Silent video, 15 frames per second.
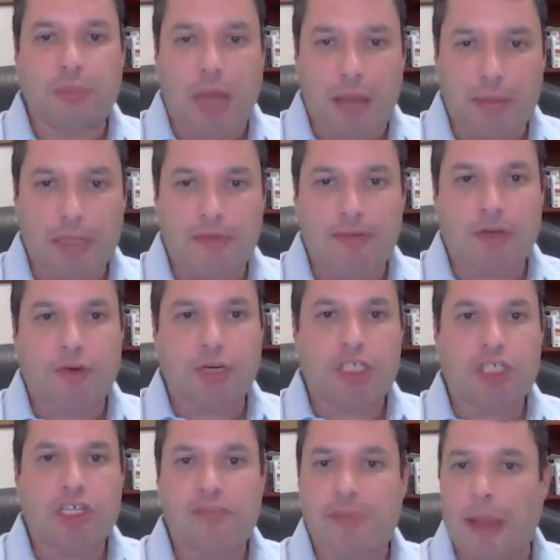Bible-believing
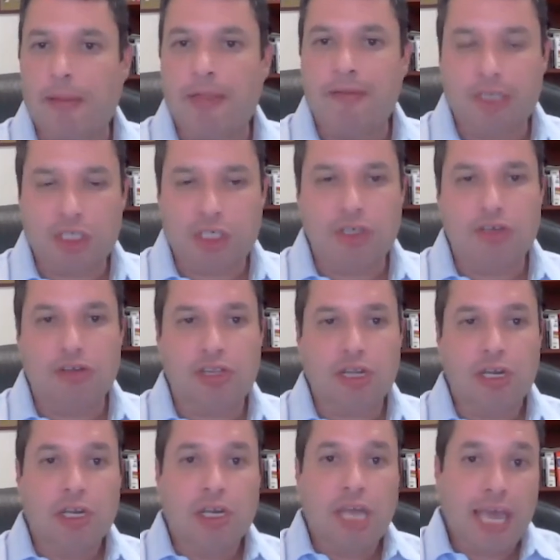Christians, Bible-believing Jews,